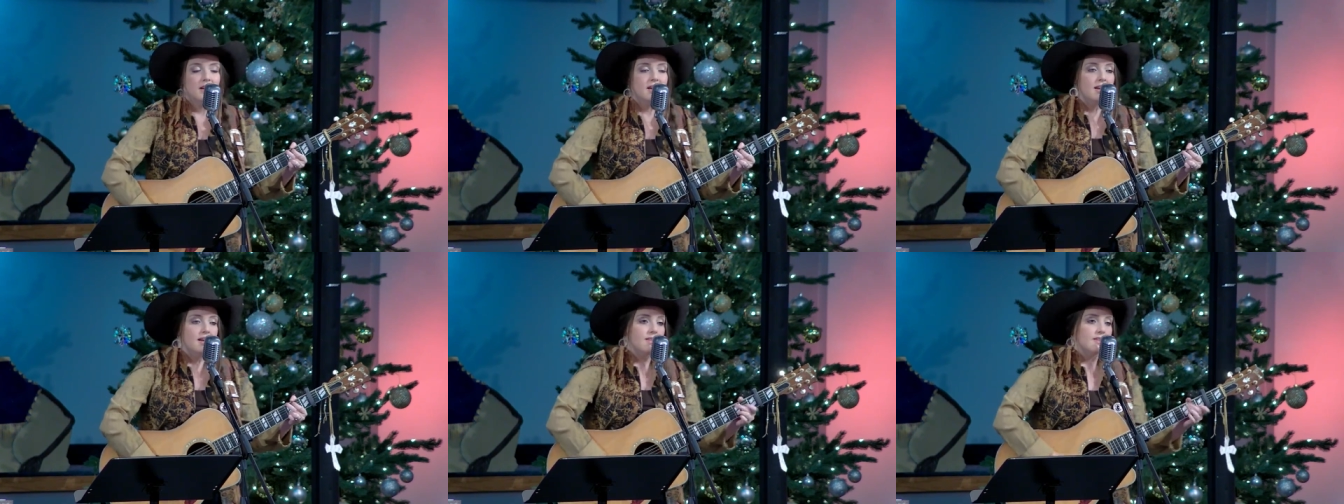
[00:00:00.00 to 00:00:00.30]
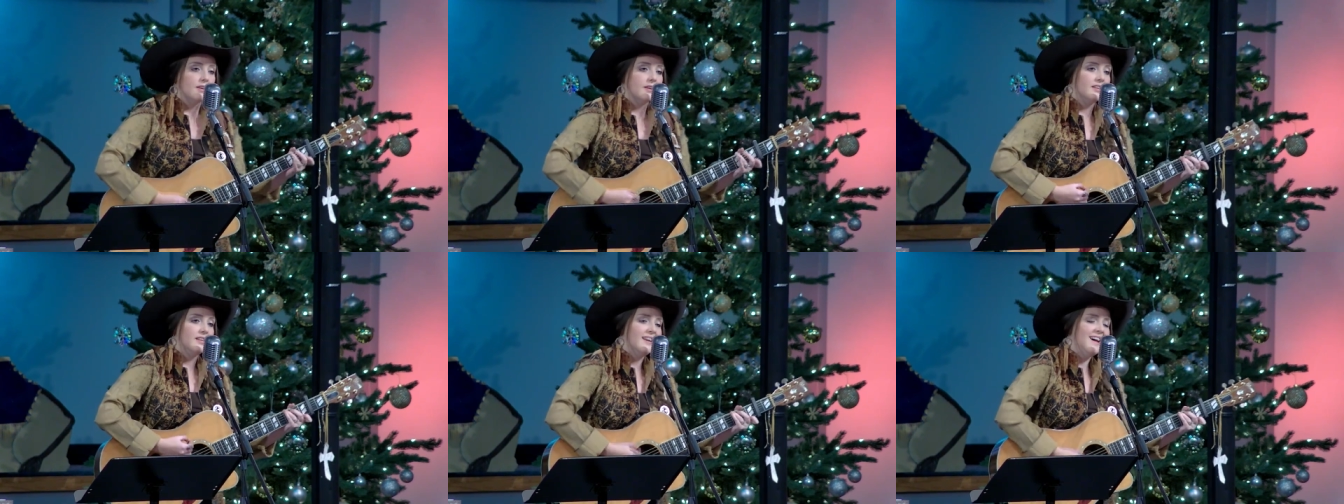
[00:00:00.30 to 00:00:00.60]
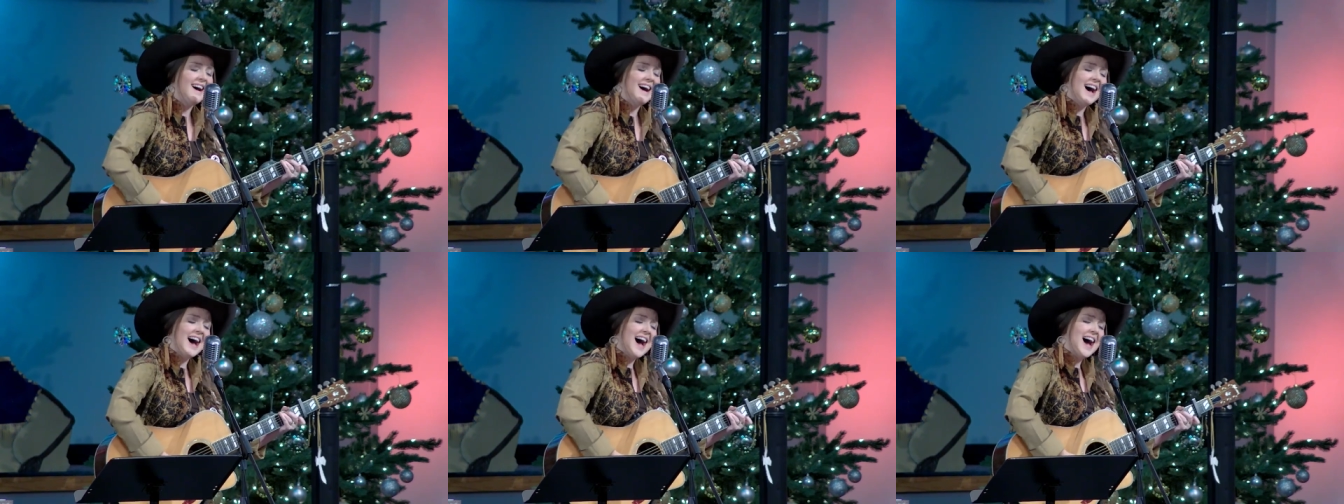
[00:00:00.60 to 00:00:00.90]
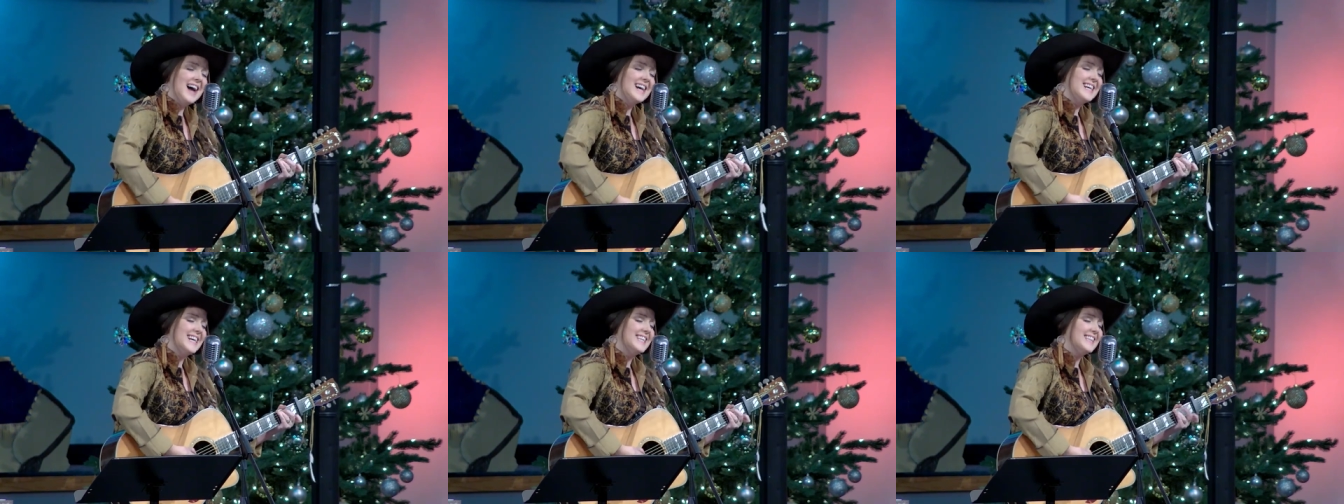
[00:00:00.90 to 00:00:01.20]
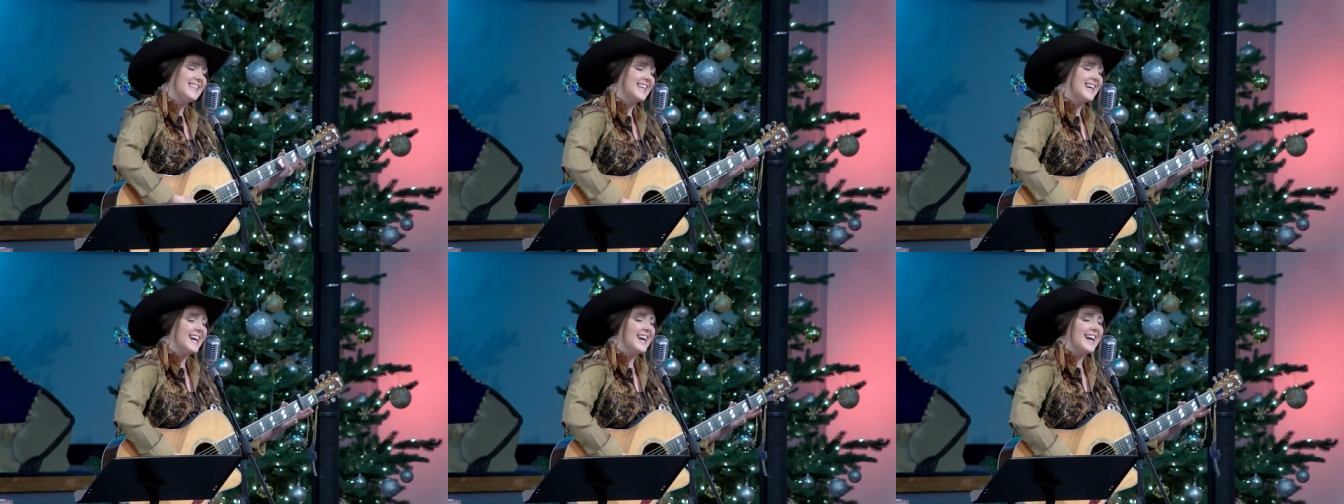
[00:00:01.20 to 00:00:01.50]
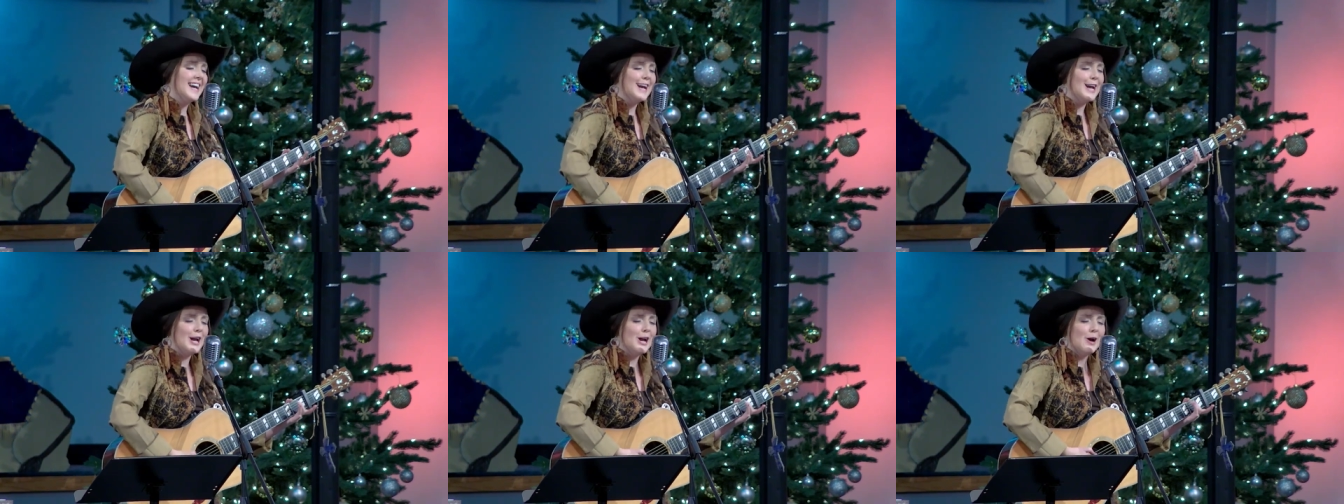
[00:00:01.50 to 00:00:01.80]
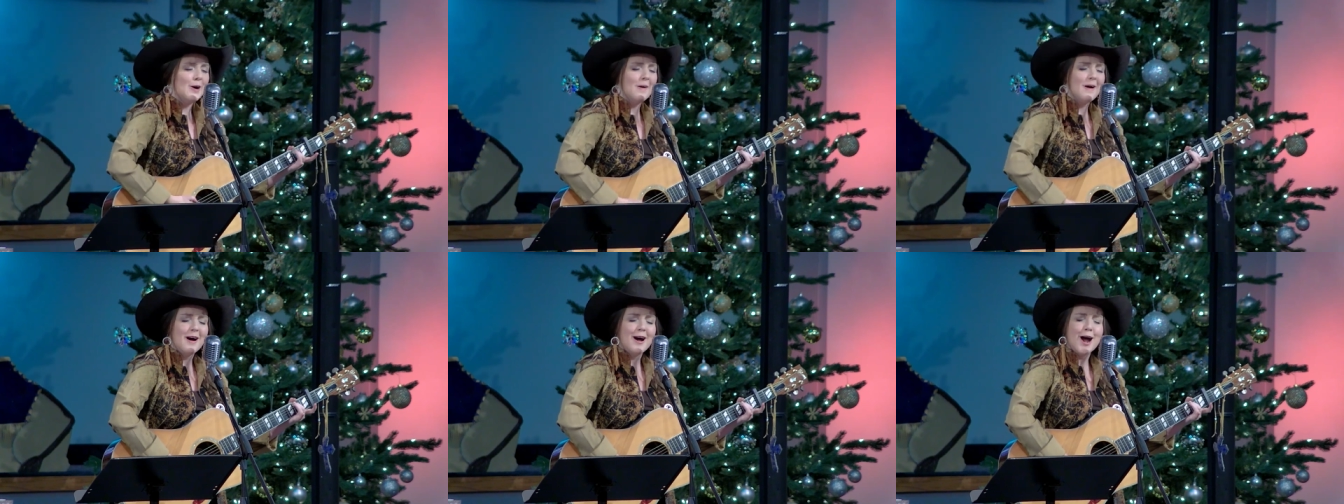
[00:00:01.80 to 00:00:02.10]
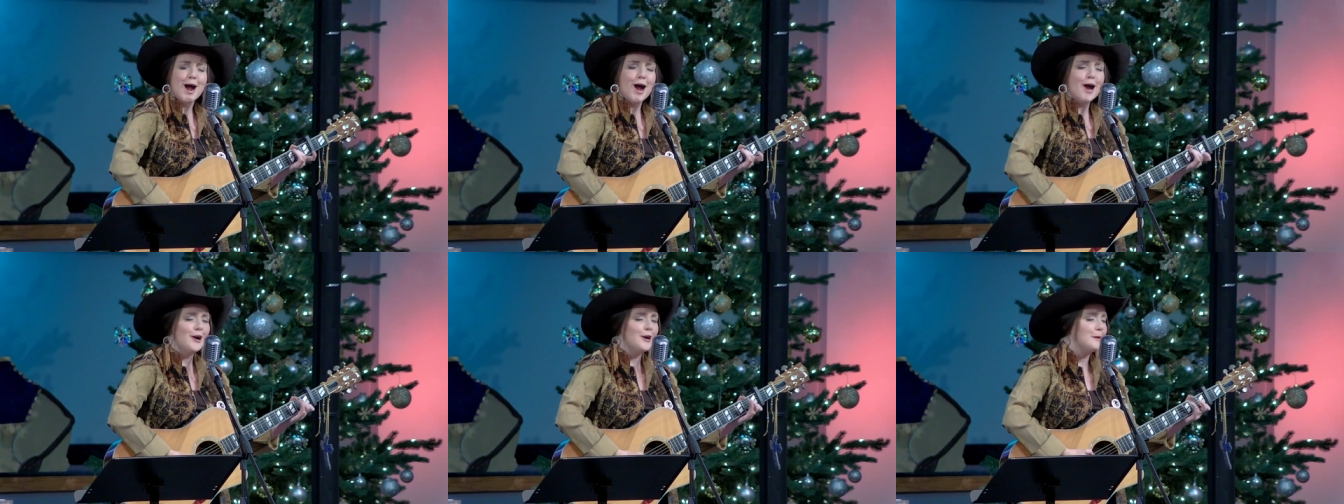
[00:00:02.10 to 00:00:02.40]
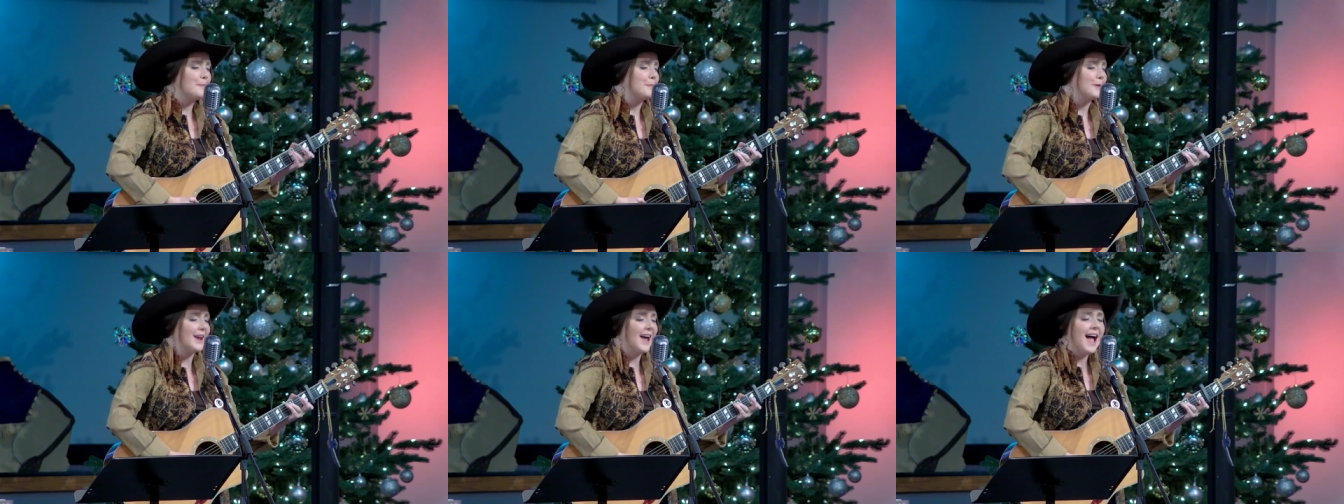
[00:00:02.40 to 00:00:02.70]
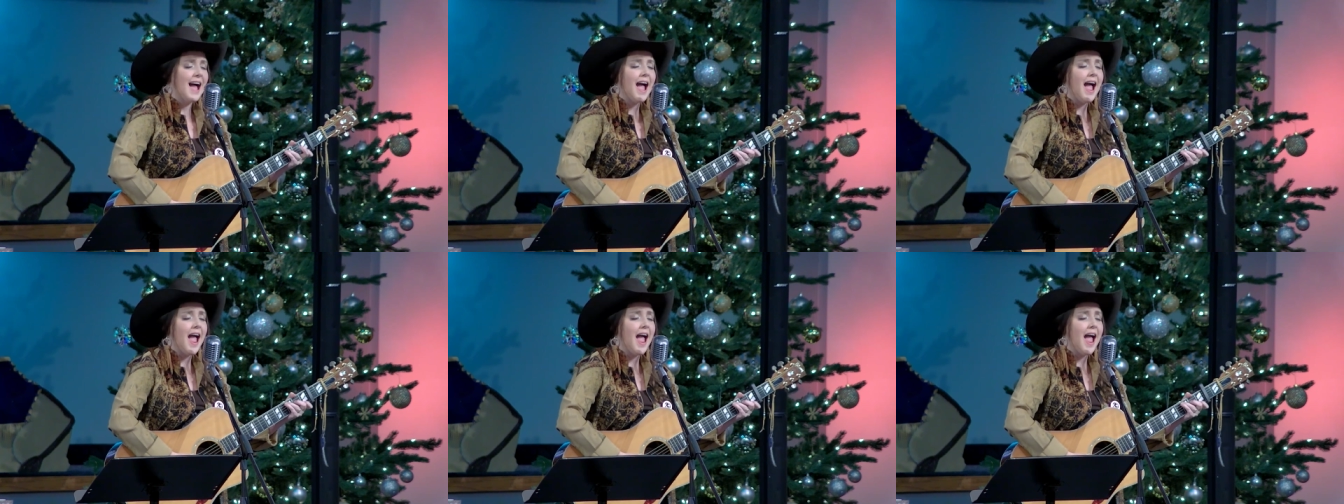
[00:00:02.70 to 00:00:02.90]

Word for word: the night they were